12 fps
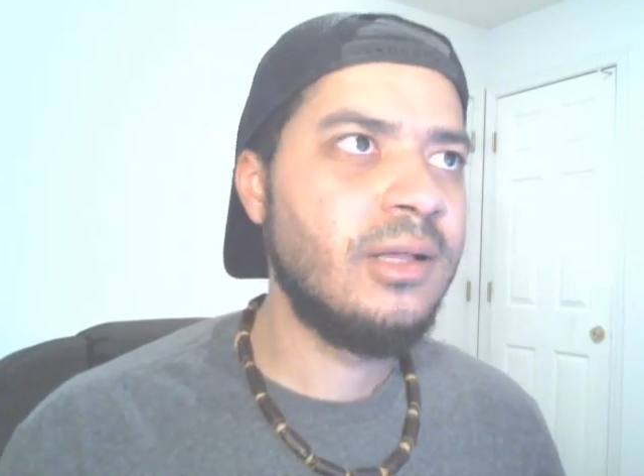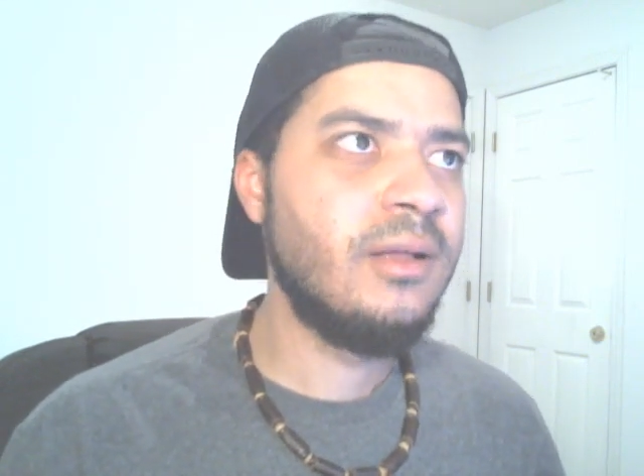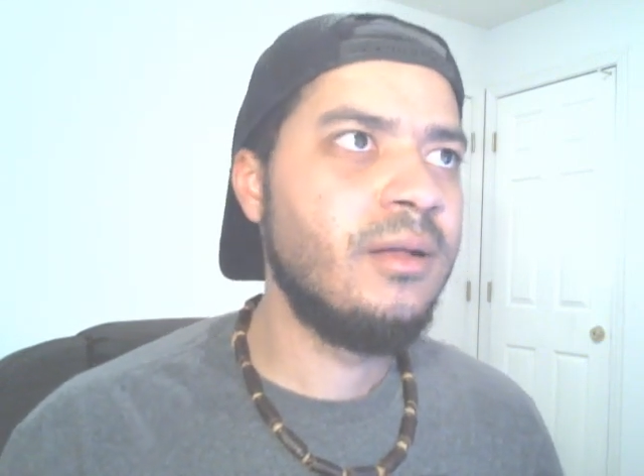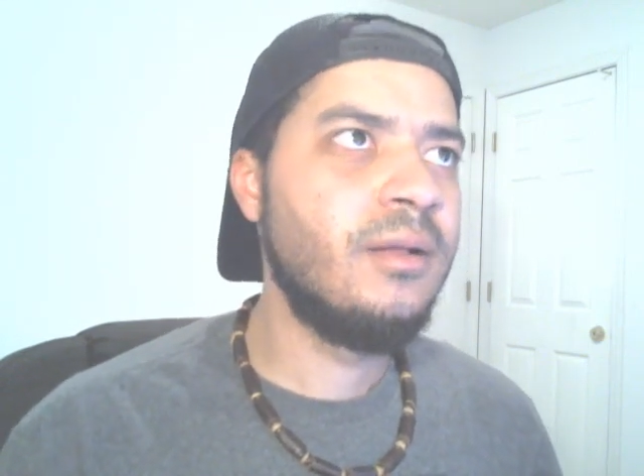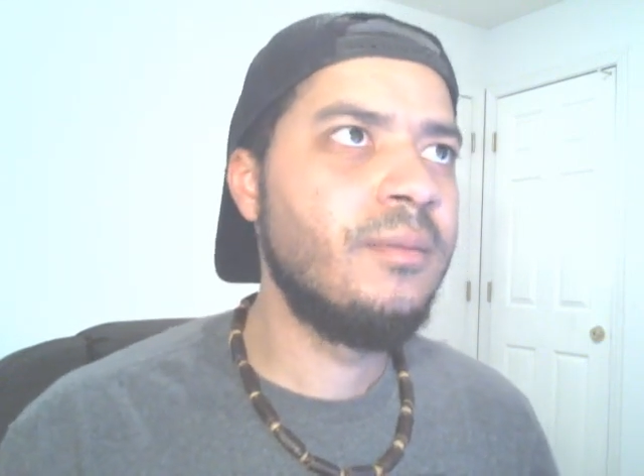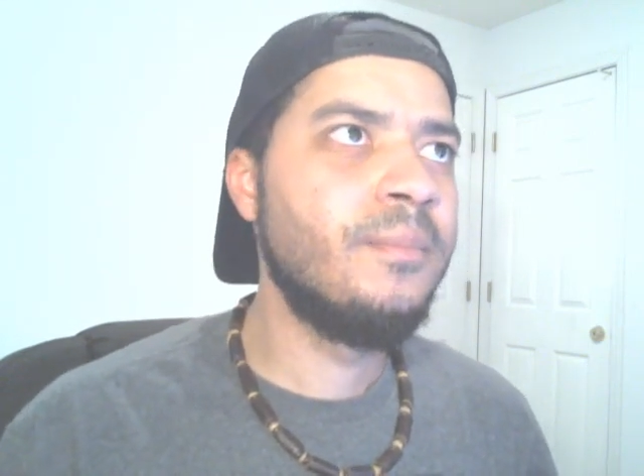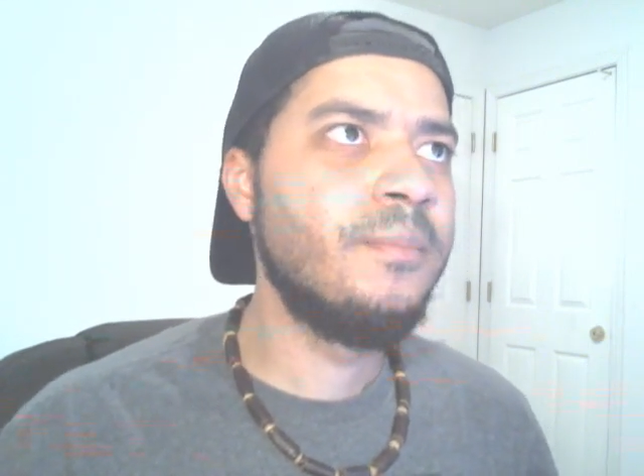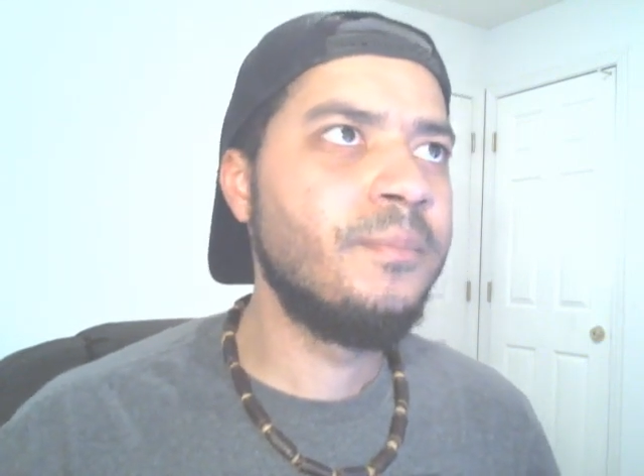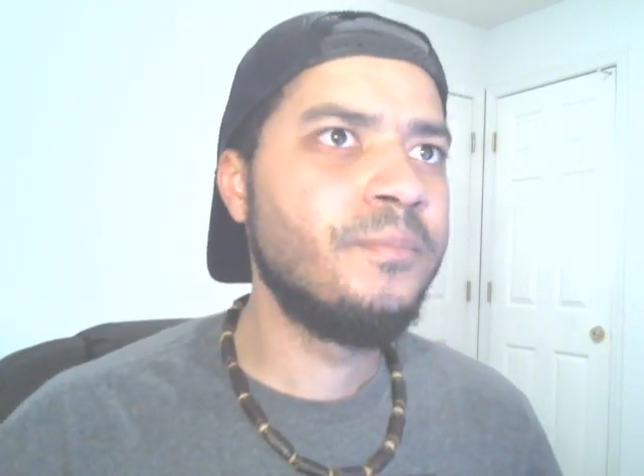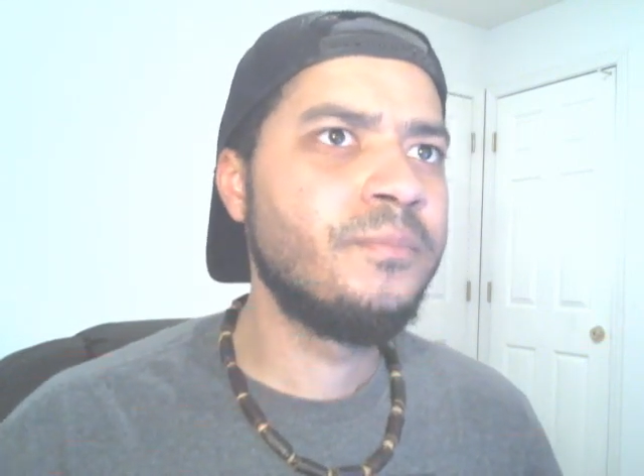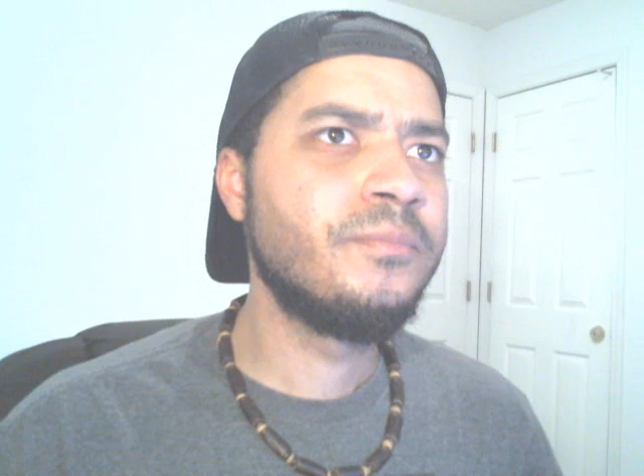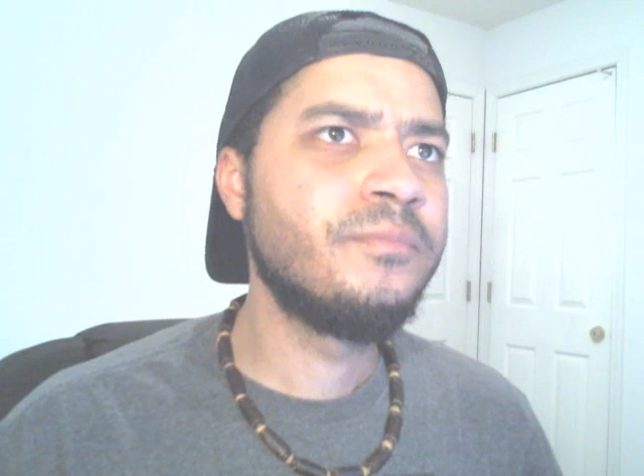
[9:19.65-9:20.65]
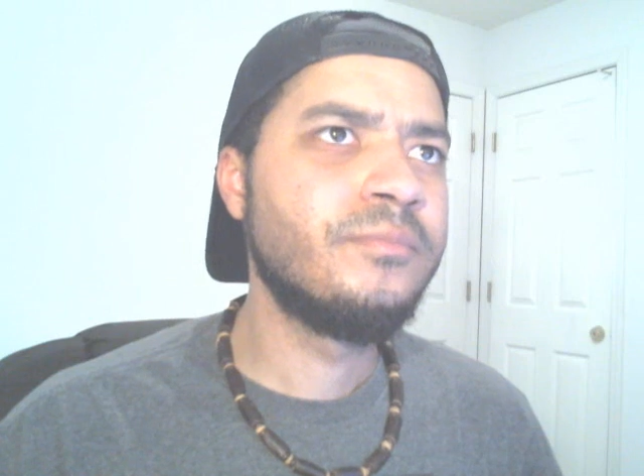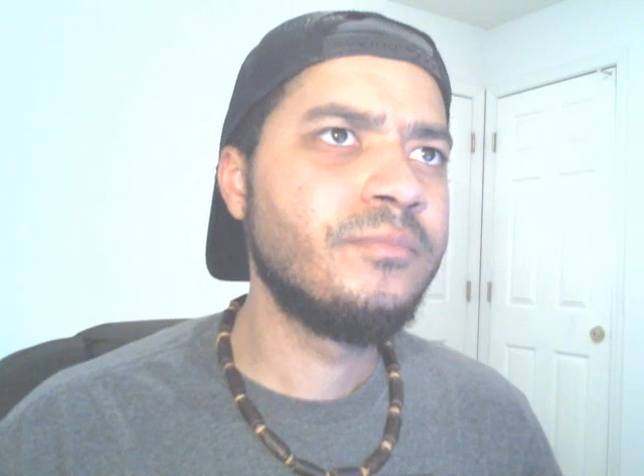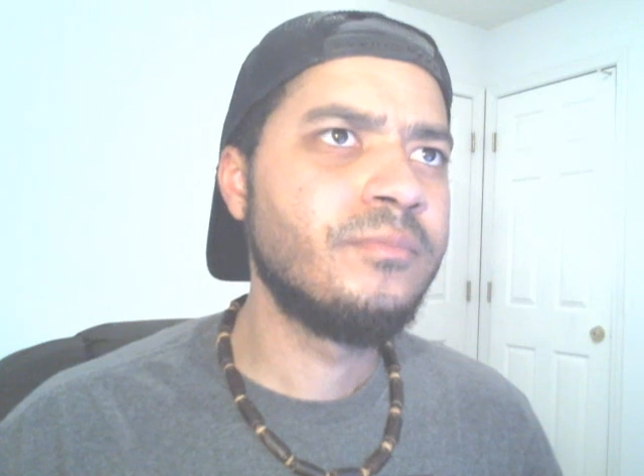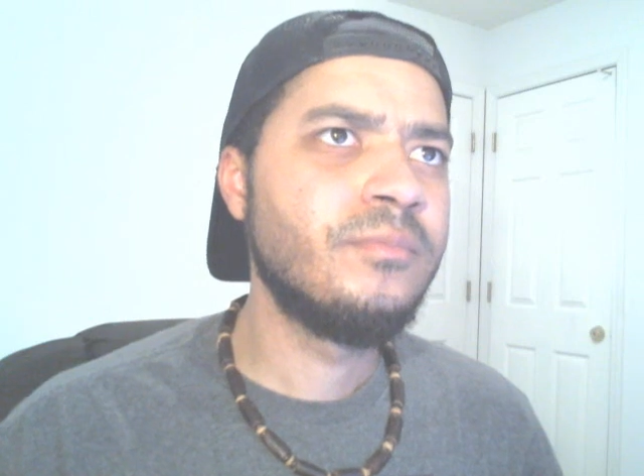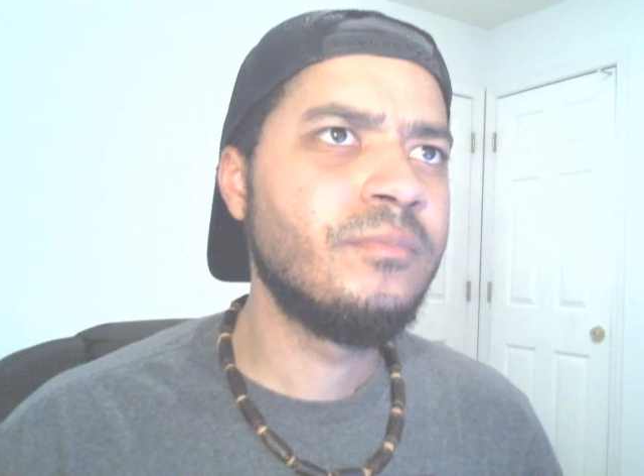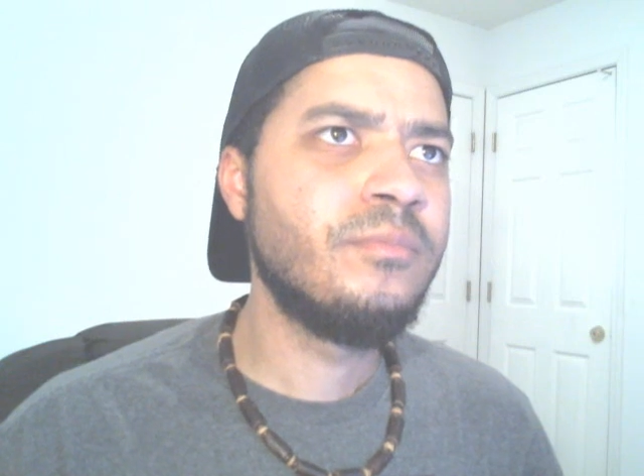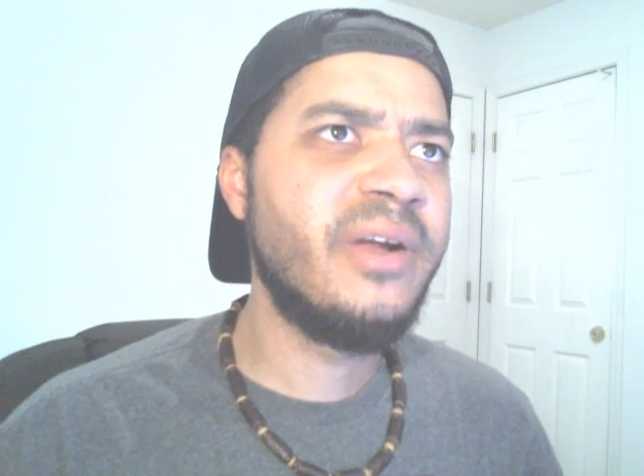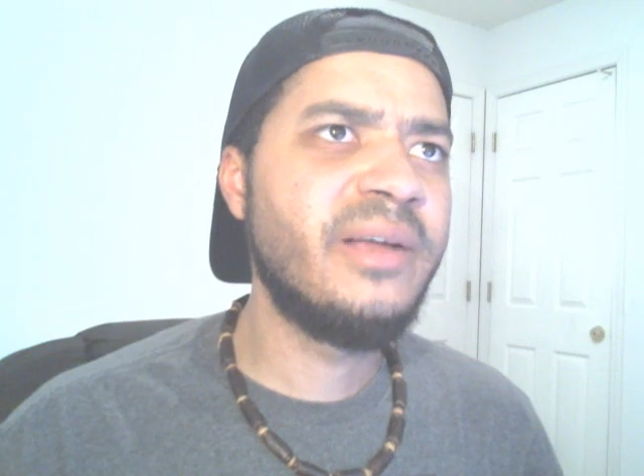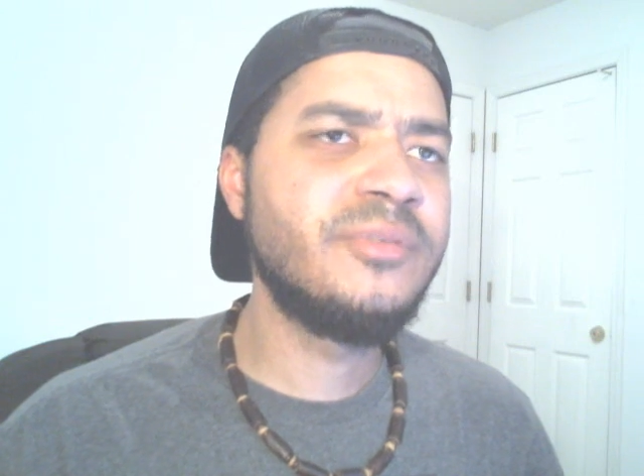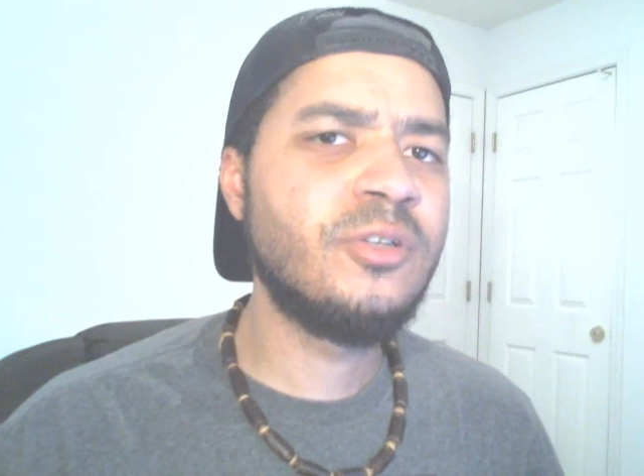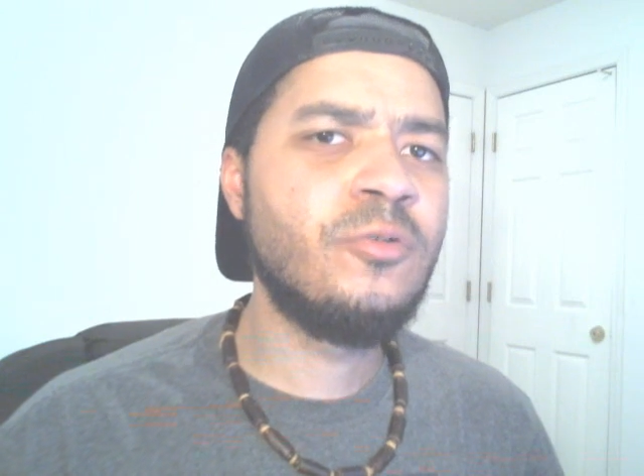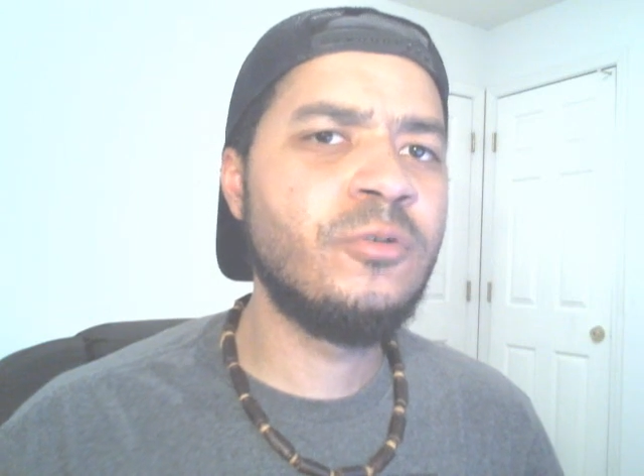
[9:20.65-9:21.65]

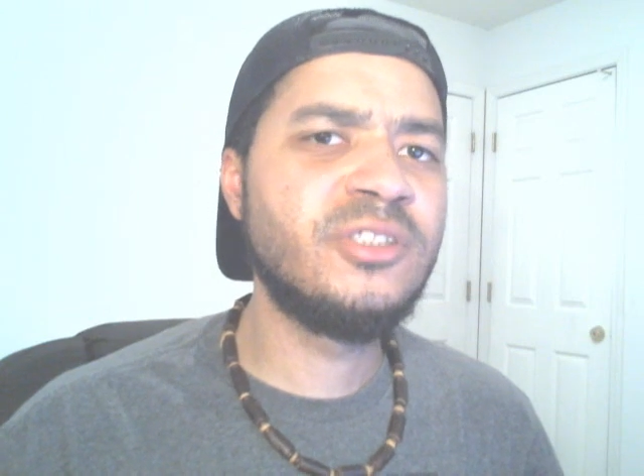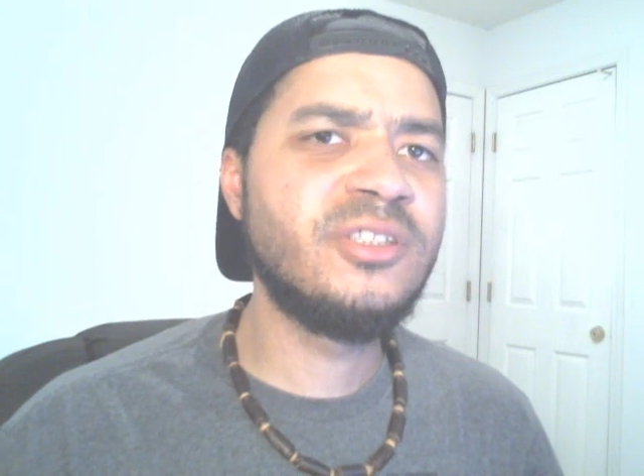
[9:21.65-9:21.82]
Perhaps the course